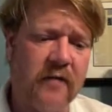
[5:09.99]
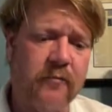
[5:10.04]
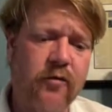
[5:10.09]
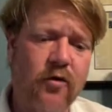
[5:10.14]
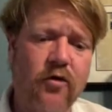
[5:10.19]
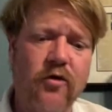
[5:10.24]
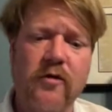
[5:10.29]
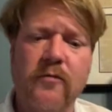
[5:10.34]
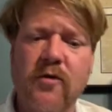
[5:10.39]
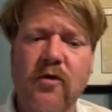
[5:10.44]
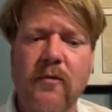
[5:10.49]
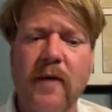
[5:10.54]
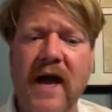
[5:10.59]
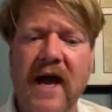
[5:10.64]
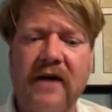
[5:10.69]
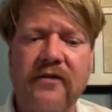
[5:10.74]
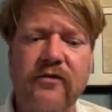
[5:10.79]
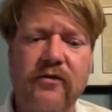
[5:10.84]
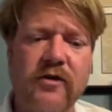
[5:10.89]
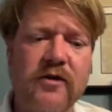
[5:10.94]
portable
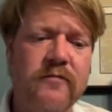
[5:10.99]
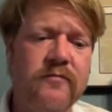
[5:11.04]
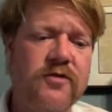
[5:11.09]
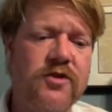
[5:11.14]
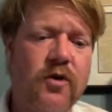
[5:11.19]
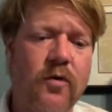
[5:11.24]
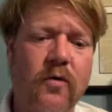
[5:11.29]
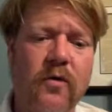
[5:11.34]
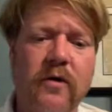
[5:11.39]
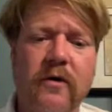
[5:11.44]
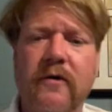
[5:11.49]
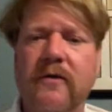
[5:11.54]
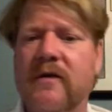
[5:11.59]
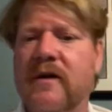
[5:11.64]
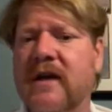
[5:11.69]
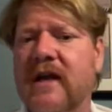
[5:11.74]
bathrooms or